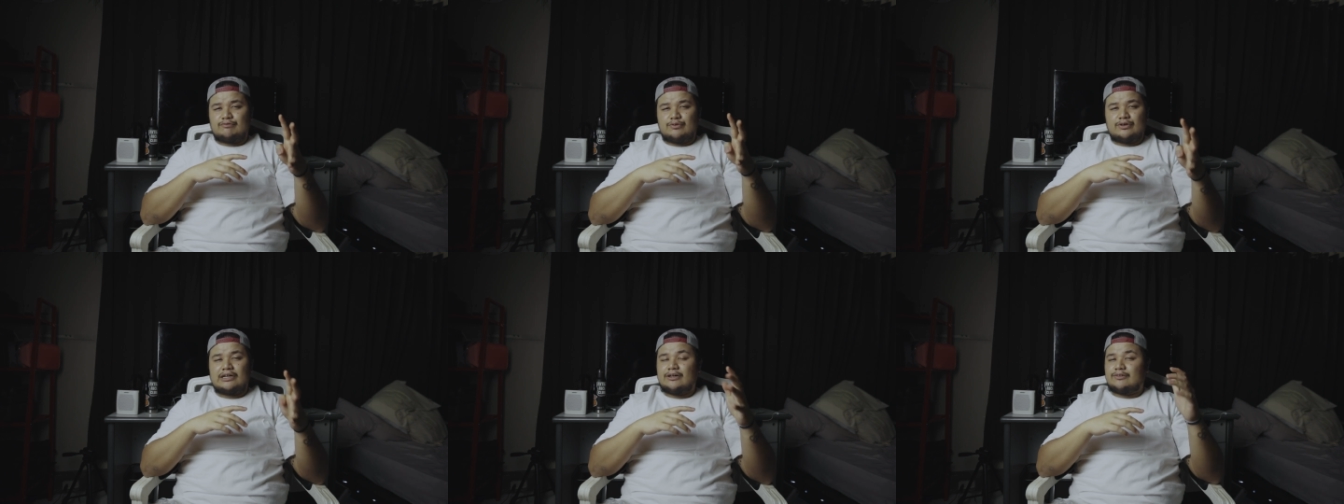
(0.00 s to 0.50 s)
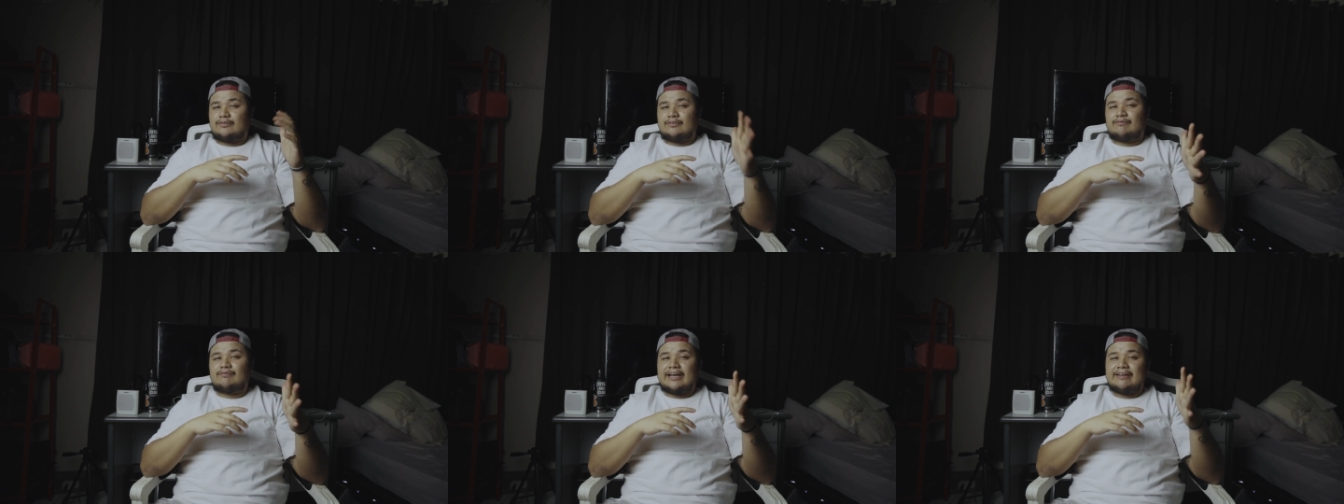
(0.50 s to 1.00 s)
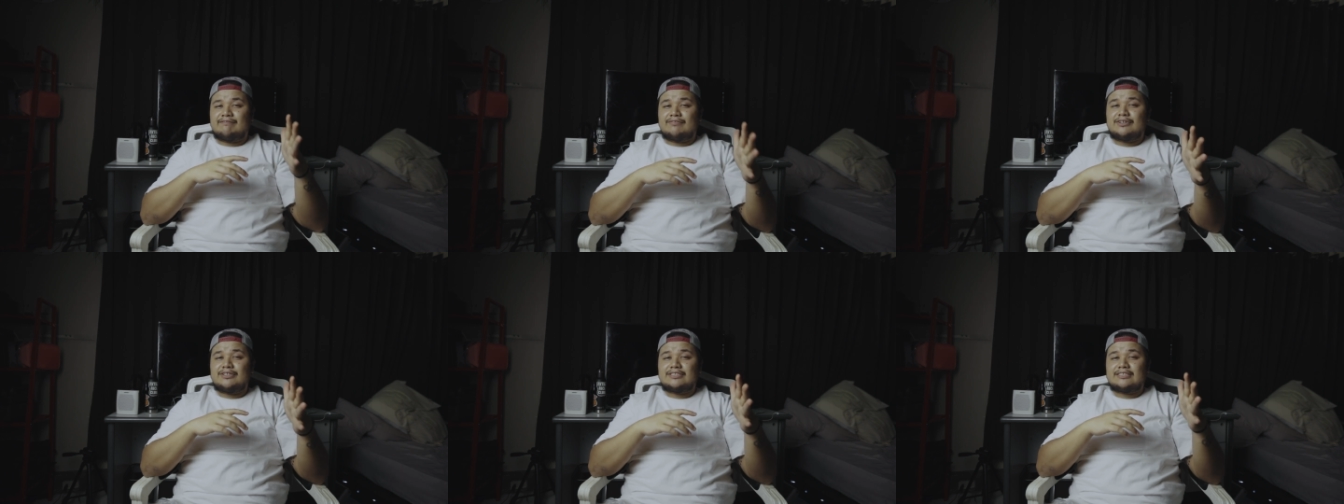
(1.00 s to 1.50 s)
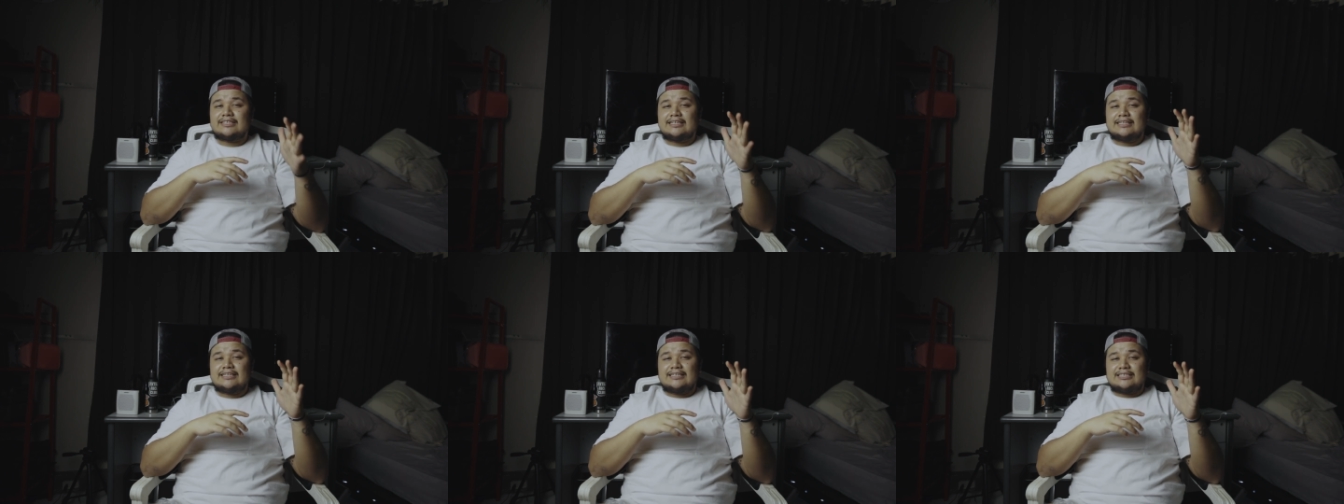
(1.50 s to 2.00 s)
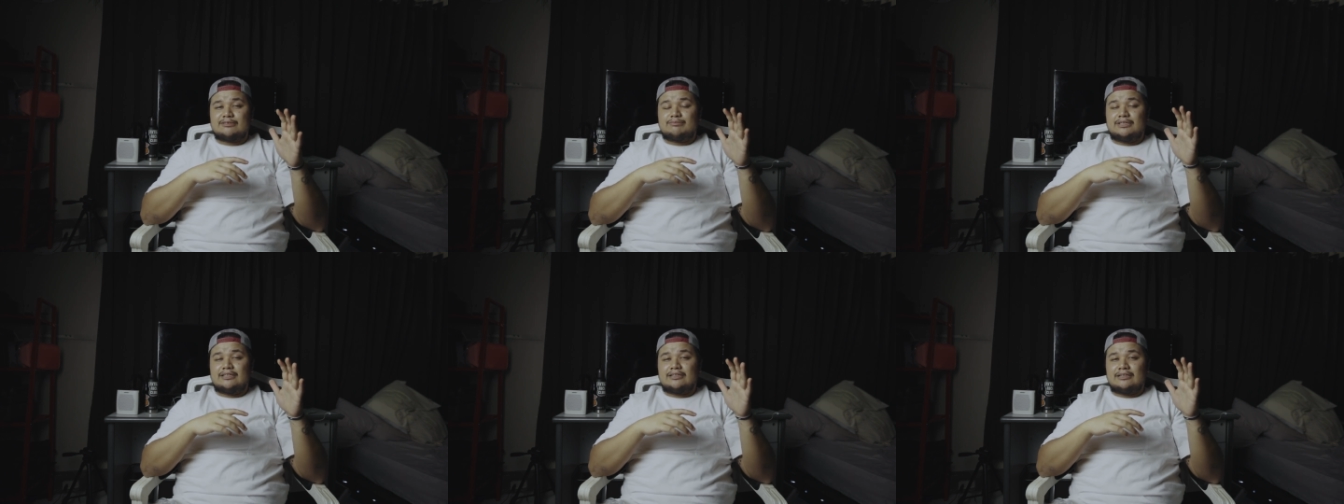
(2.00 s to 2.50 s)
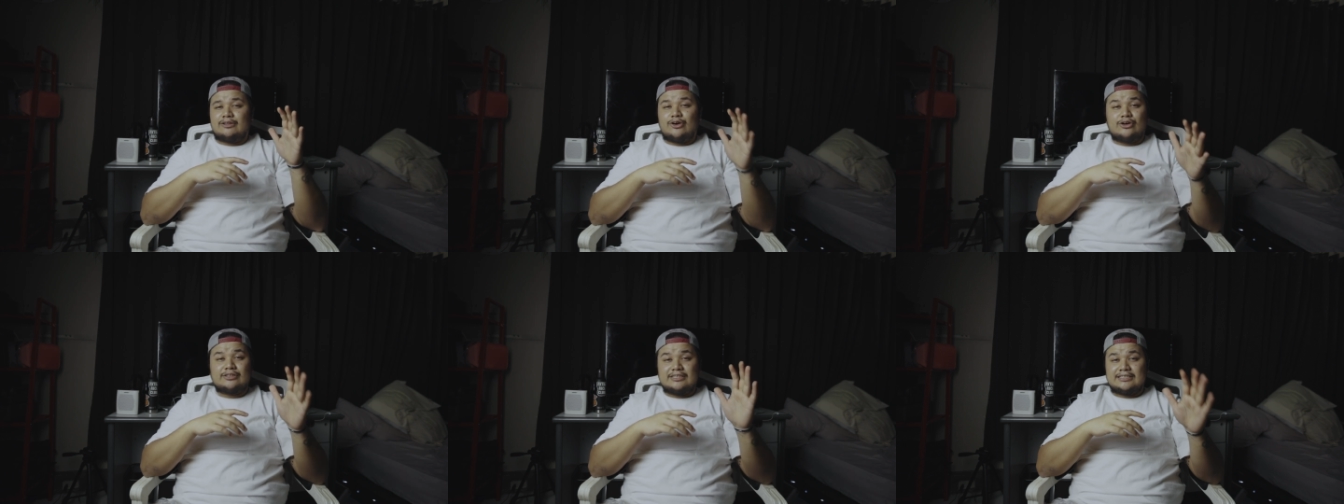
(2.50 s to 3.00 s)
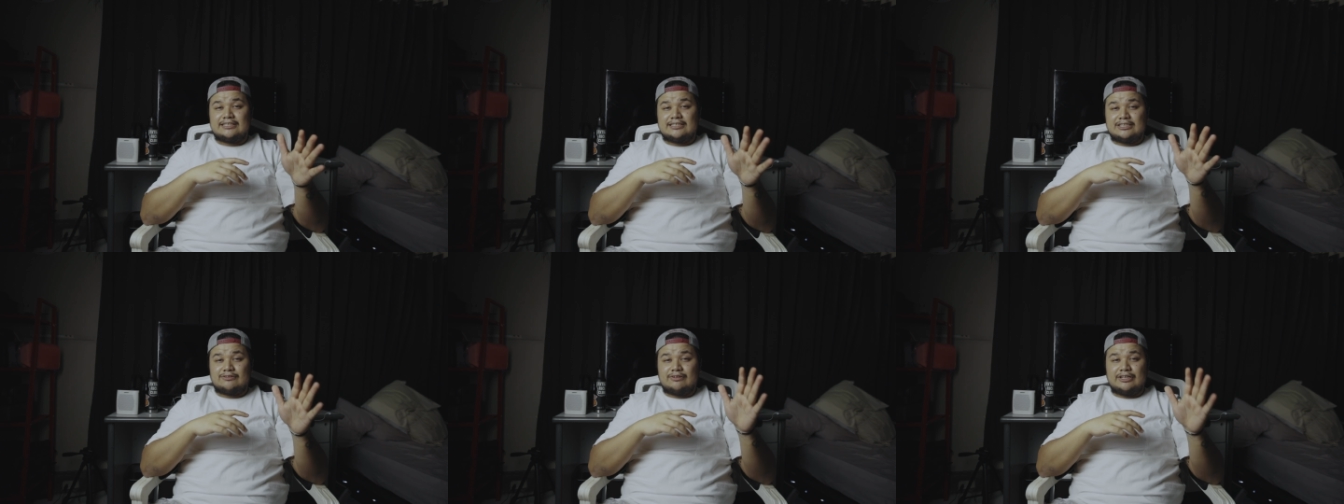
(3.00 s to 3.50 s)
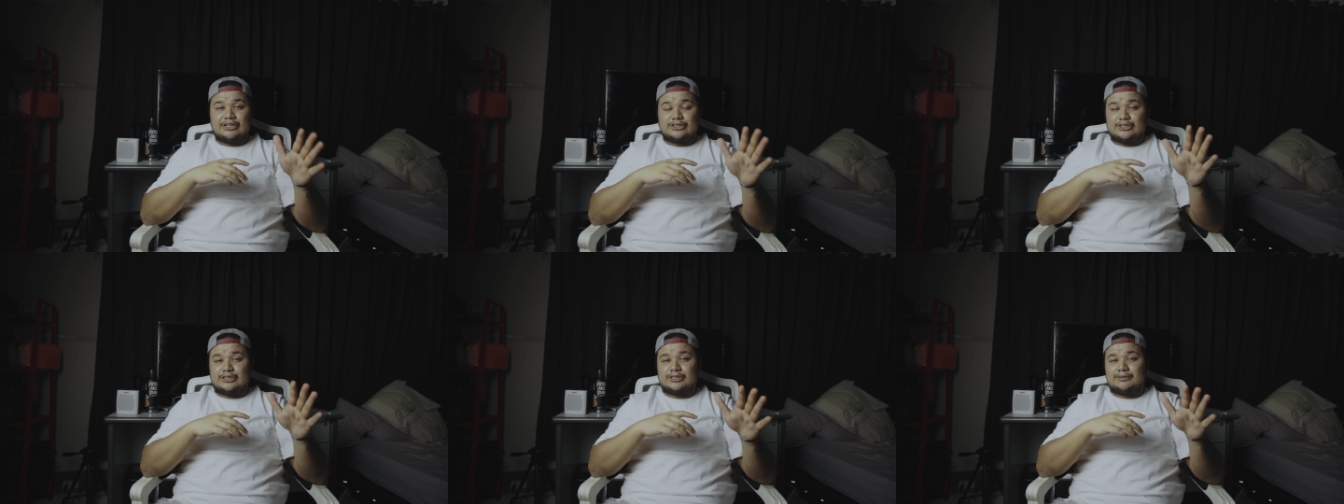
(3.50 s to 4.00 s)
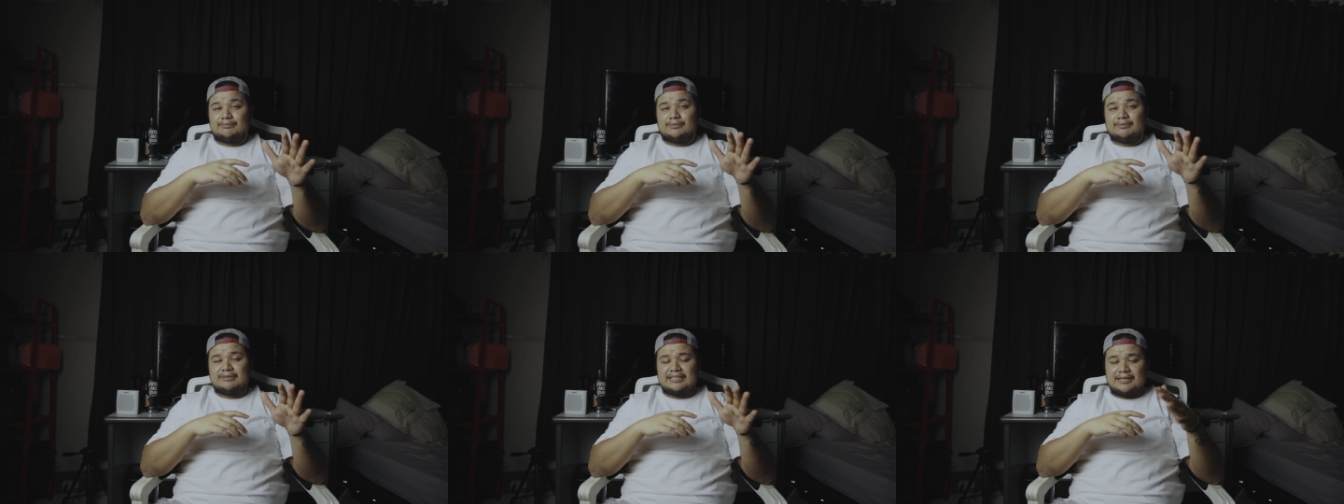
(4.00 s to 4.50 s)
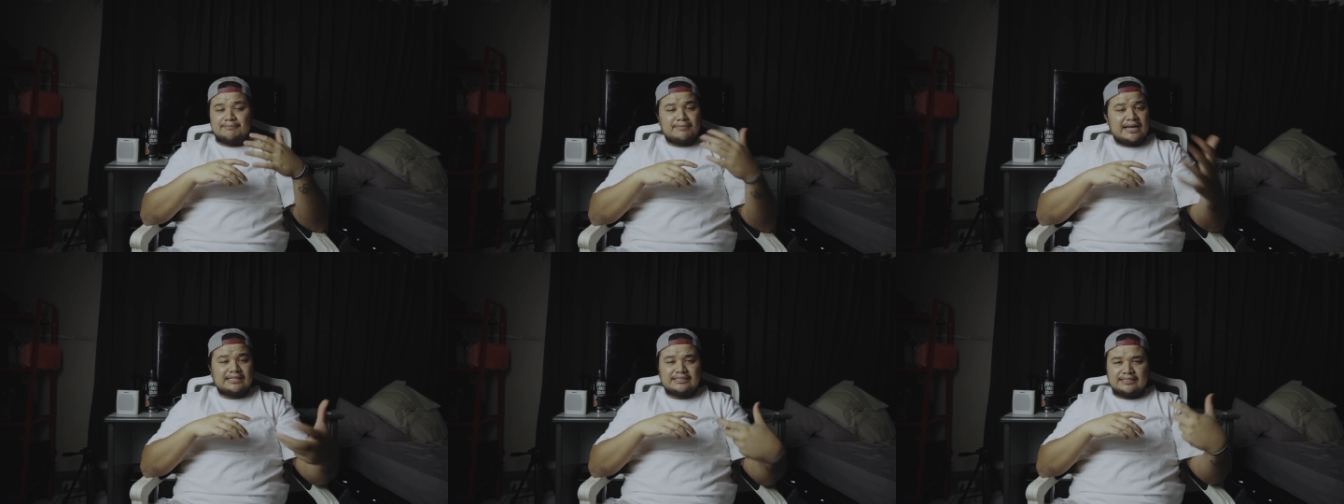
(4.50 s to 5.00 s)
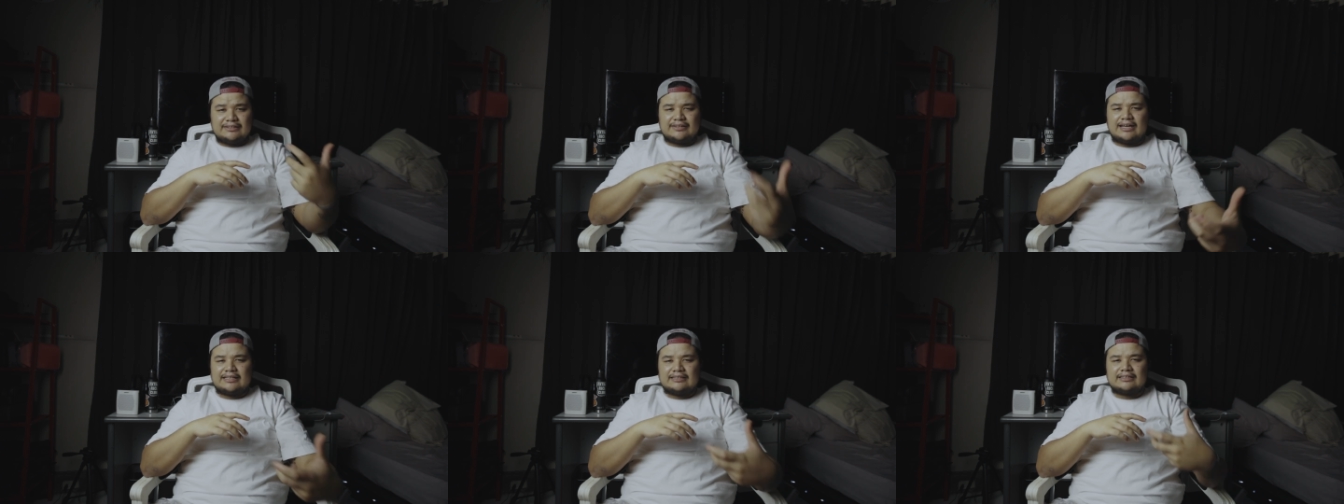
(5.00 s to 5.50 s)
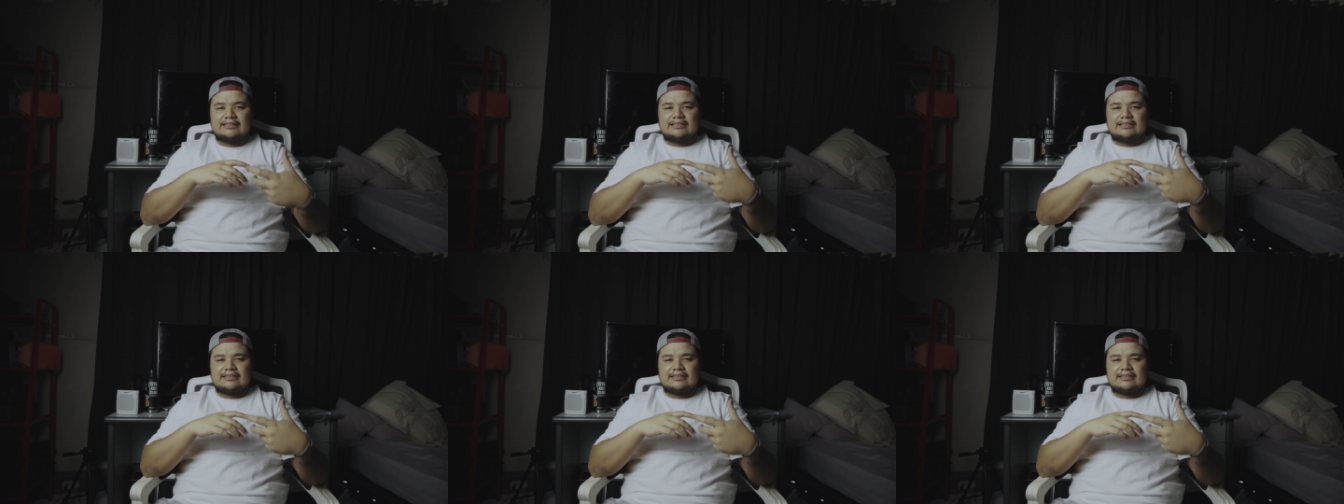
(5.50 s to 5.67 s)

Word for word: four out of the five years it's been a long distance relationship. I mean, imagine that.